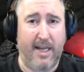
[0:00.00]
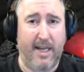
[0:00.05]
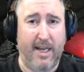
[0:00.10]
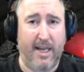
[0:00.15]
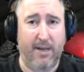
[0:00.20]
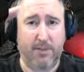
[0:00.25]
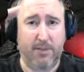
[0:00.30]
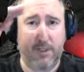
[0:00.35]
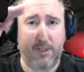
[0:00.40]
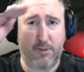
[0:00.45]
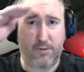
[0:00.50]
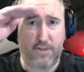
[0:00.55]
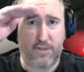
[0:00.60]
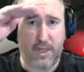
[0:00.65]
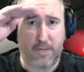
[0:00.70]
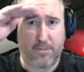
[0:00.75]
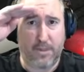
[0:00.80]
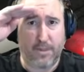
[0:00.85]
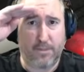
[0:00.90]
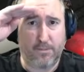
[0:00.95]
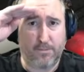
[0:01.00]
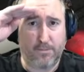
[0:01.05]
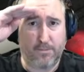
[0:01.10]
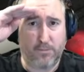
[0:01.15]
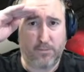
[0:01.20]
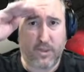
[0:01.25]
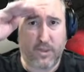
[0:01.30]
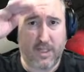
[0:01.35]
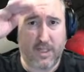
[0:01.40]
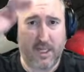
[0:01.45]
hail to you, champion.
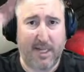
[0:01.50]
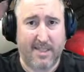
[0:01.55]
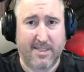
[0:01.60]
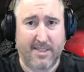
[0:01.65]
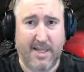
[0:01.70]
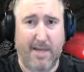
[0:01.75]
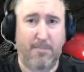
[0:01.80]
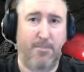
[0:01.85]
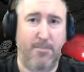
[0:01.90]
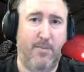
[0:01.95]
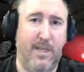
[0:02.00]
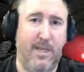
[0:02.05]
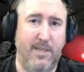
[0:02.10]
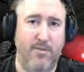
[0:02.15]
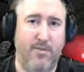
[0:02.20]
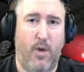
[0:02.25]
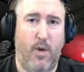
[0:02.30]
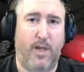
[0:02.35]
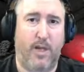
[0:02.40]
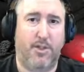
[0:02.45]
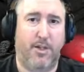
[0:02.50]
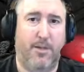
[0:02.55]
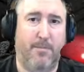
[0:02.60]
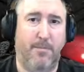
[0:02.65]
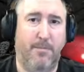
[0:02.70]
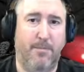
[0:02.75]
We'll see you next time. Thanks for watching.